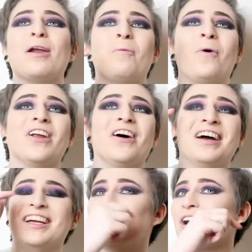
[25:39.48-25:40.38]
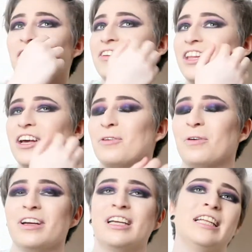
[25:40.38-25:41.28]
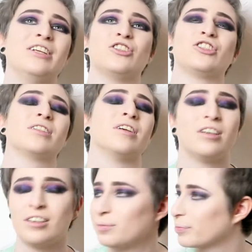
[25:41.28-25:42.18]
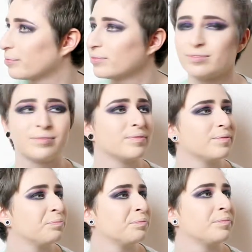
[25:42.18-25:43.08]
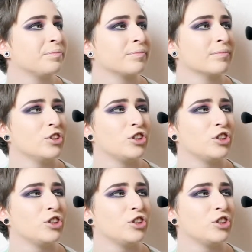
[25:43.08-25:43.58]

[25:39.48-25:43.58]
well on one eye and you can't do the other one, and then you just. Oh,